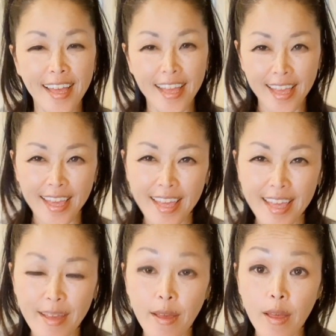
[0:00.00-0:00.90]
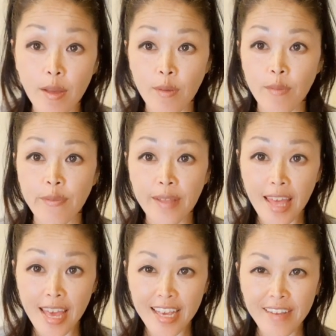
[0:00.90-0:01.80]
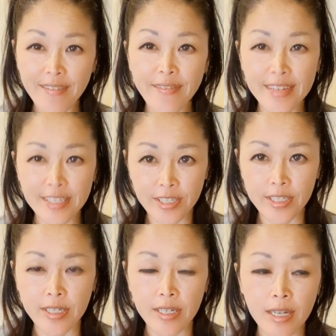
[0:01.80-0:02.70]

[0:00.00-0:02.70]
Uh, filleting fish